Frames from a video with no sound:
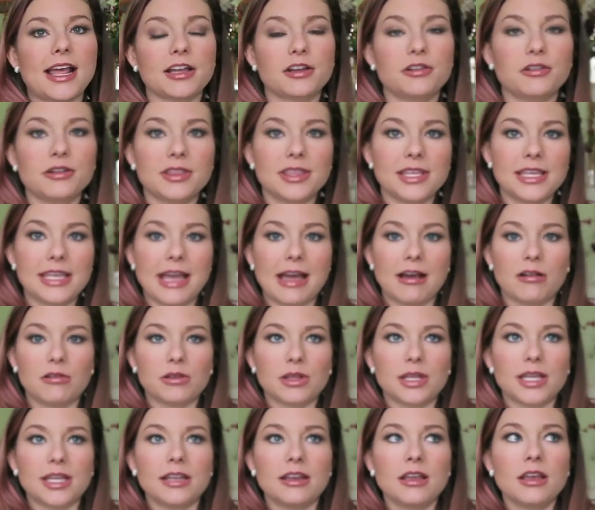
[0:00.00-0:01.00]
I go to the
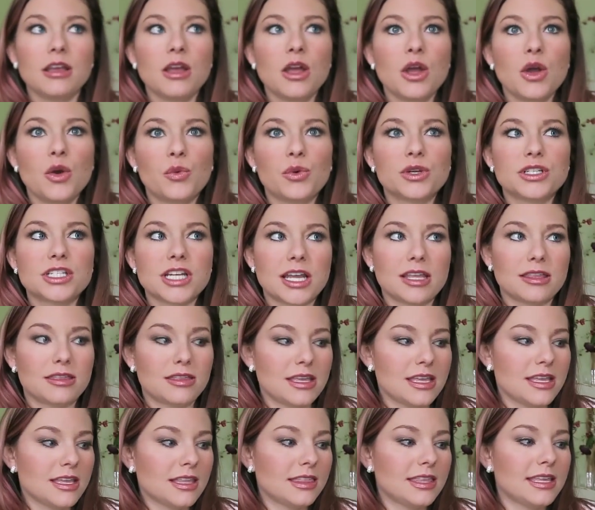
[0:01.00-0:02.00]
outlet, which I
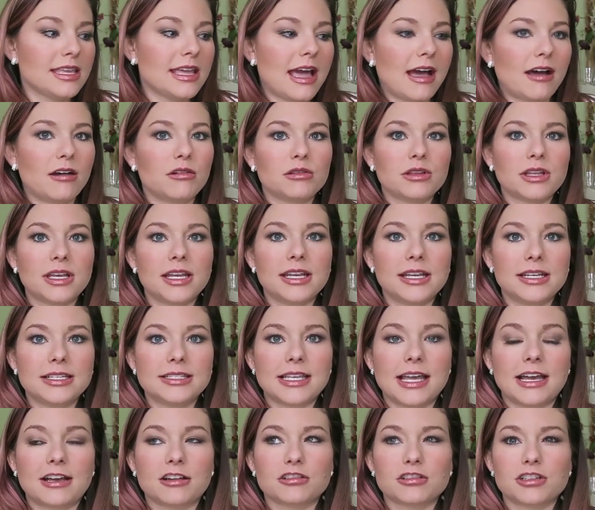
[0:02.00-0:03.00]
think the outlet
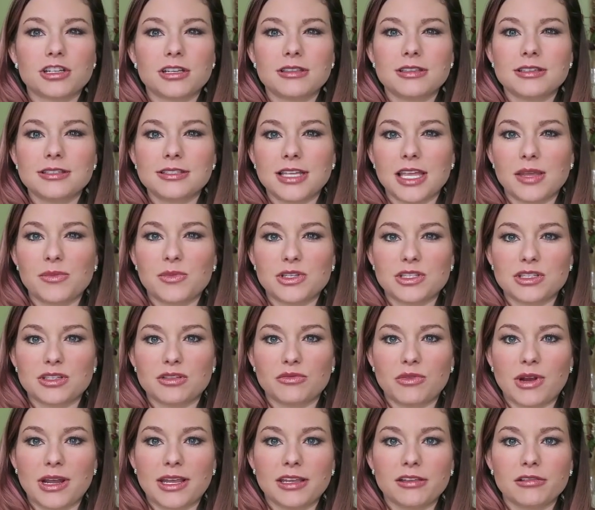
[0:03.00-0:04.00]
is actually the same as
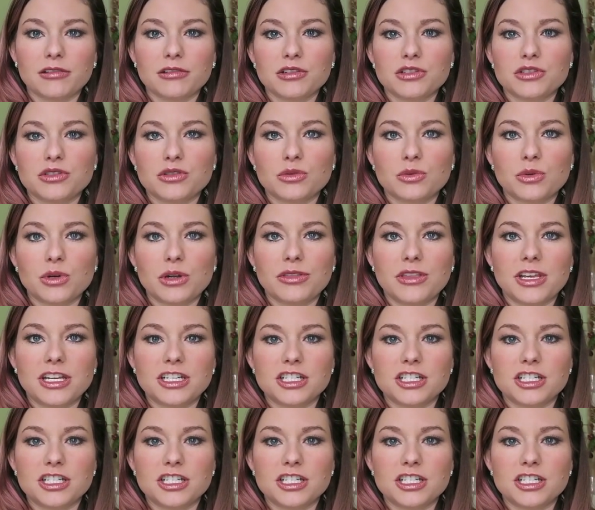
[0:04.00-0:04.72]
the regular store.